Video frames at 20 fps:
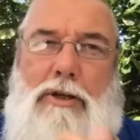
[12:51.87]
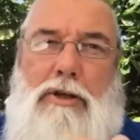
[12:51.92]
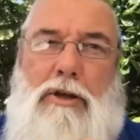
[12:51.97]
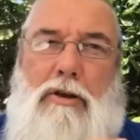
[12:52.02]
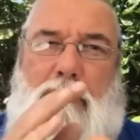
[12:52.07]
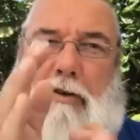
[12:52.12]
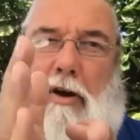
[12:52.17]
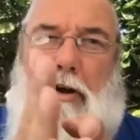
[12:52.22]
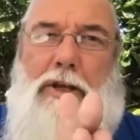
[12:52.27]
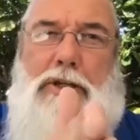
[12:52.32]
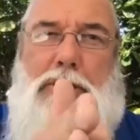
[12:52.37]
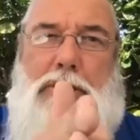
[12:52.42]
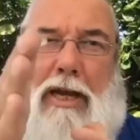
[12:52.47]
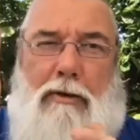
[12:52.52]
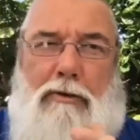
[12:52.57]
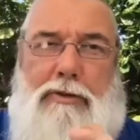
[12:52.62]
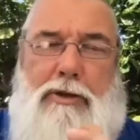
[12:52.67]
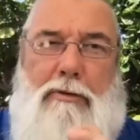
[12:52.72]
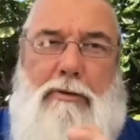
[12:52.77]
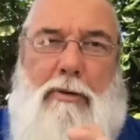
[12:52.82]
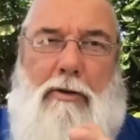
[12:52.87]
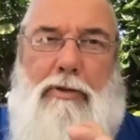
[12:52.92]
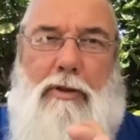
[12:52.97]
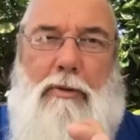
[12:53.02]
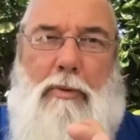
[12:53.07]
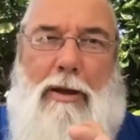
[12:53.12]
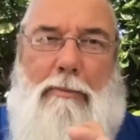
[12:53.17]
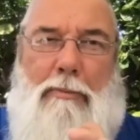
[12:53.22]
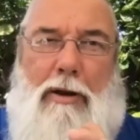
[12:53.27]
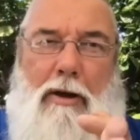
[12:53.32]
You've got to sell to them on
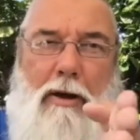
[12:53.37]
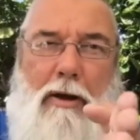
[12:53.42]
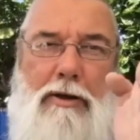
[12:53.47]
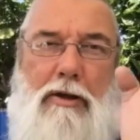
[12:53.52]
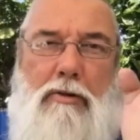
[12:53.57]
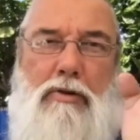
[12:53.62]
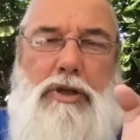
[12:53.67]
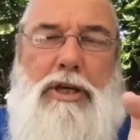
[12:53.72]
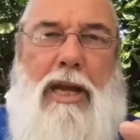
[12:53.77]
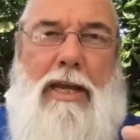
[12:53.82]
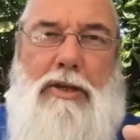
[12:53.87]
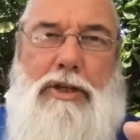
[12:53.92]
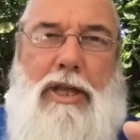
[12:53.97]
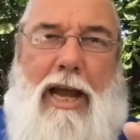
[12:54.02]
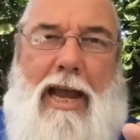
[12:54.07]
the webinar. You change